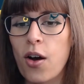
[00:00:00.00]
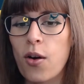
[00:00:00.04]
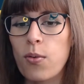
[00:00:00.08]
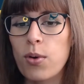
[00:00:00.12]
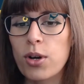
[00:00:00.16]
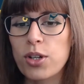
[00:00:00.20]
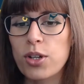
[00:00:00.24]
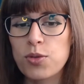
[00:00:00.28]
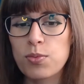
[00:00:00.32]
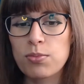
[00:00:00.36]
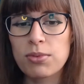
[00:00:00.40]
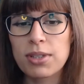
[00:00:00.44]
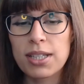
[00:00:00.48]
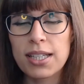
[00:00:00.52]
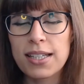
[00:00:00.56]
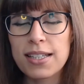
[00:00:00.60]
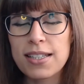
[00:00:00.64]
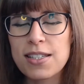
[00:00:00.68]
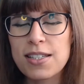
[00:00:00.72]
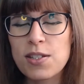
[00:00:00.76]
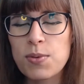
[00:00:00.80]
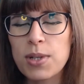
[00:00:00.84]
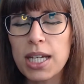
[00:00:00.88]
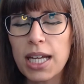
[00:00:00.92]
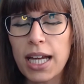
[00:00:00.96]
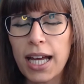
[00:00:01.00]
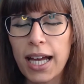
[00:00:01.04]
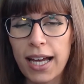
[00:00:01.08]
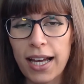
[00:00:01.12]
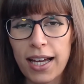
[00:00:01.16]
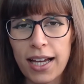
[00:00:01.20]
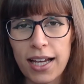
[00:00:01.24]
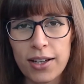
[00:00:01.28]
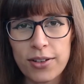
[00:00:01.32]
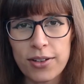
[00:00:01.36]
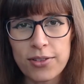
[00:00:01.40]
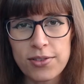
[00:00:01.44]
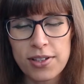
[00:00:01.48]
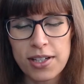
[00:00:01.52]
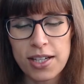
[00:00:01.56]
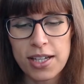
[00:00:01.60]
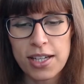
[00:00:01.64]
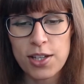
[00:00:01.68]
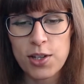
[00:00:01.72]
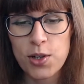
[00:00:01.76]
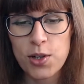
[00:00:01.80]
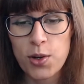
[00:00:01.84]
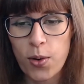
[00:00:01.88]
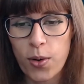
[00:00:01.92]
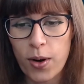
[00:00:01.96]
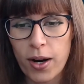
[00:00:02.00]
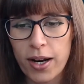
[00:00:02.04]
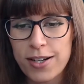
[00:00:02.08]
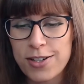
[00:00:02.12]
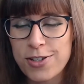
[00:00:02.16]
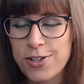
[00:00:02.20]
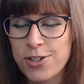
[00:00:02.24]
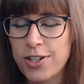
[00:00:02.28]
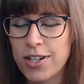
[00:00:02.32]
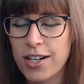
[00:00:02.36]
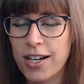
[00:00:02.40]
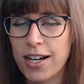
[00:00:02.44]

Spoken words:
which means we have a question